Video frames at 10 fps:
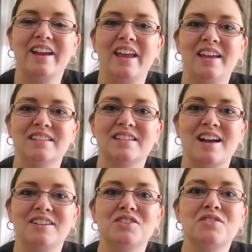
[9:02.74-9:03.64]

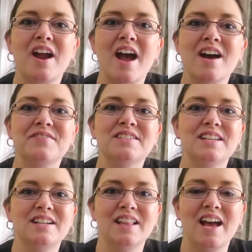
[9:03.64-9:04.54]
hands-on crafts
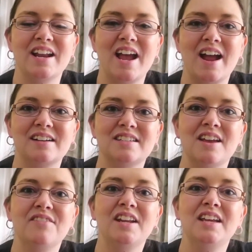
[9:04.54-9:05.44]
and a lot of
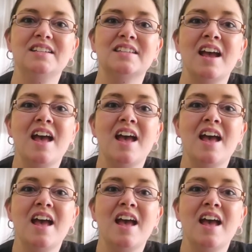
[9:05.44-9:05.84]
activities.